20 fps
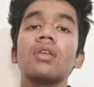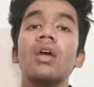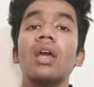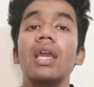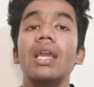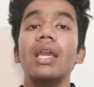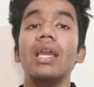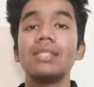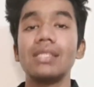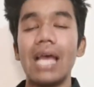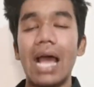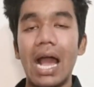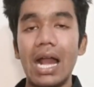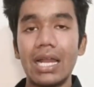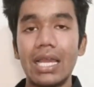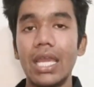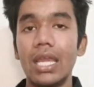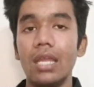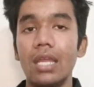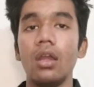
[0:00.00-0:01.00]
is
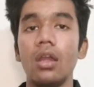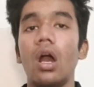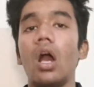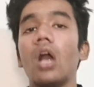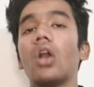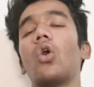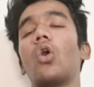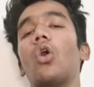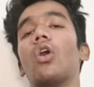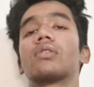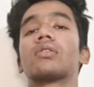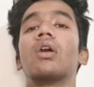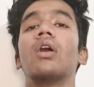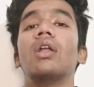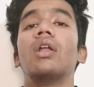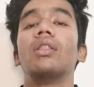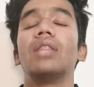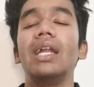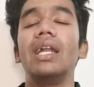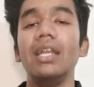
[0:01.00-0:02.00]
again a cost
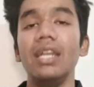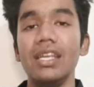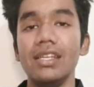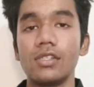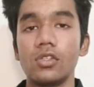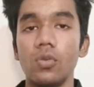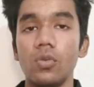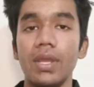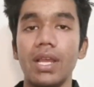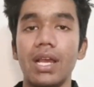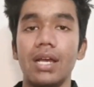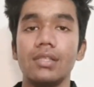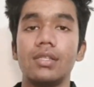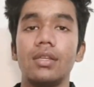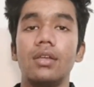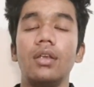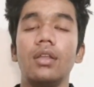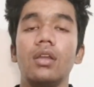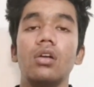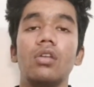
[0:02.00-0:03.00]
that needs to be considered
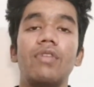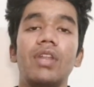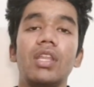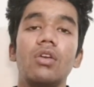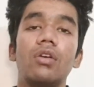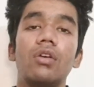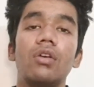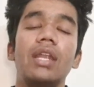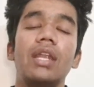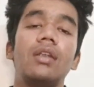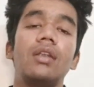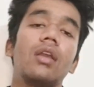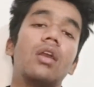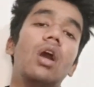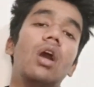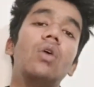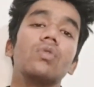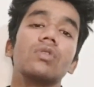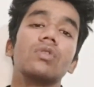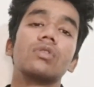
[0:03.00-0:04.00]
here when you're renting a
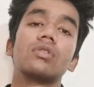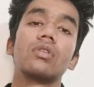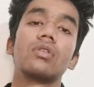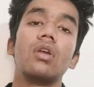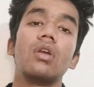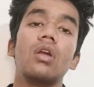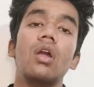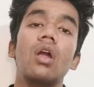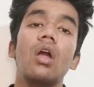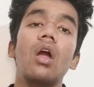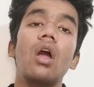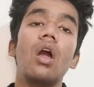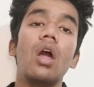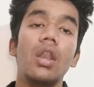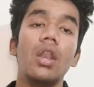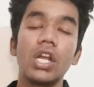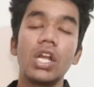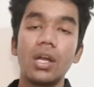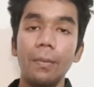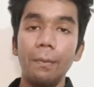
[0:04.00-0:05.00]
house. Now,
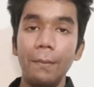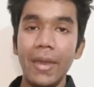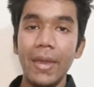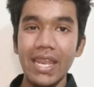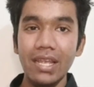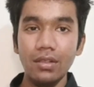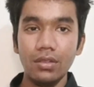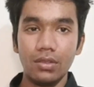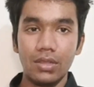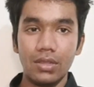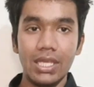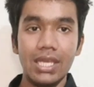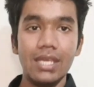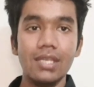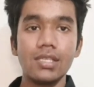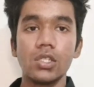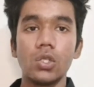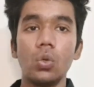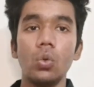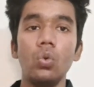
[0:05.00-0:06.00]
comparing these
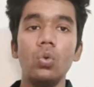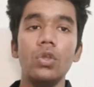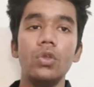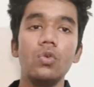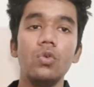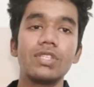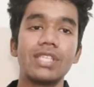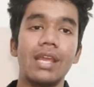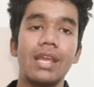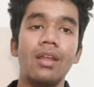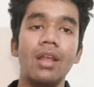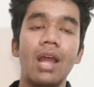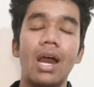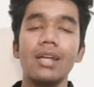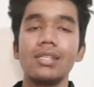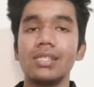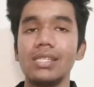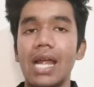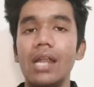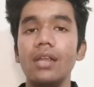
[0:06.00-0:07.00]
two using a
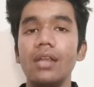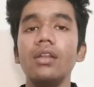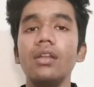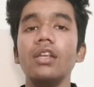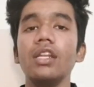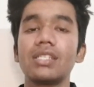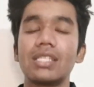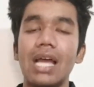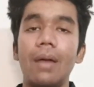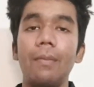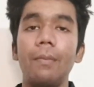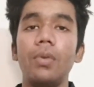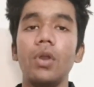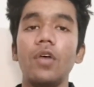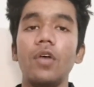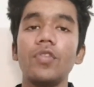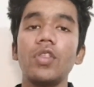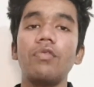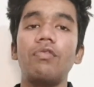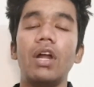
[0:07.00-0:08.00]
standard example of
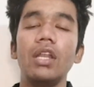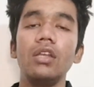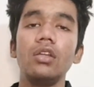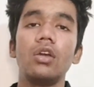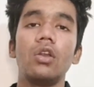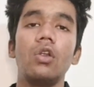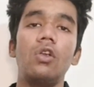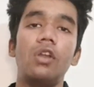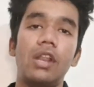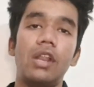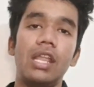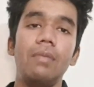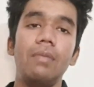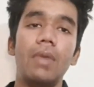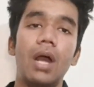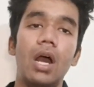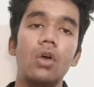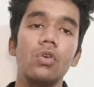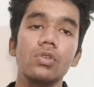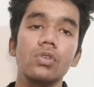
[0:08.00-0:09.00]
the 1 crore dream
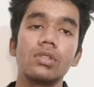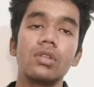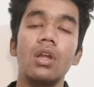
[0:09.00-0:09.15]
house,